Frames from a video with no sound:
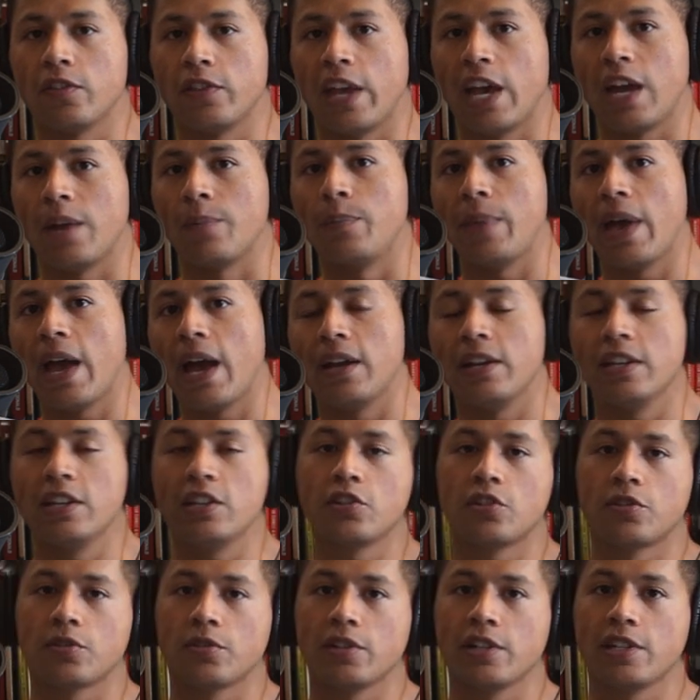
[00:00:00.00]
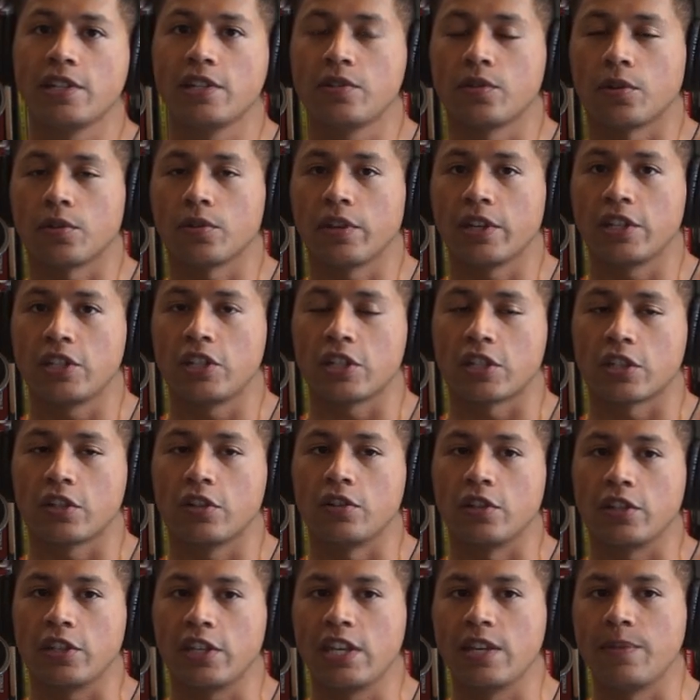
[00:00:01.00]
They had bad injuries or they just
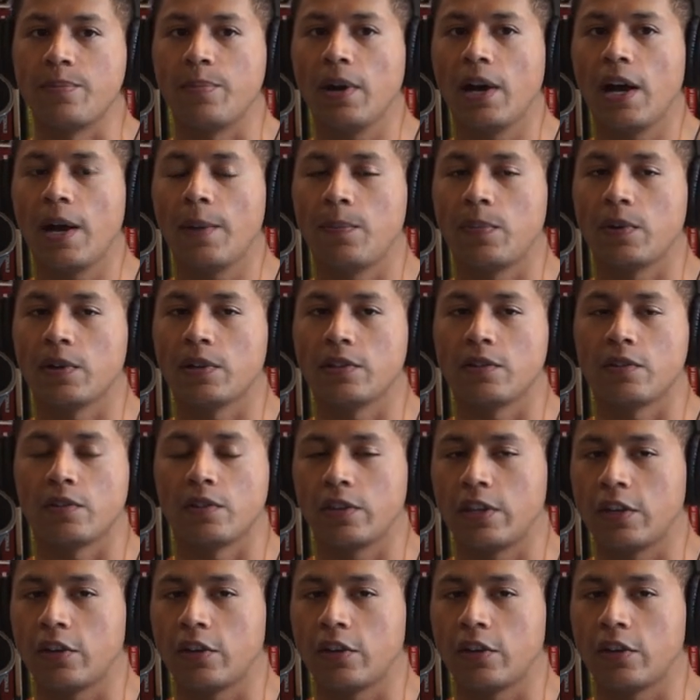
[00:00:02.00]
couldn't keep up and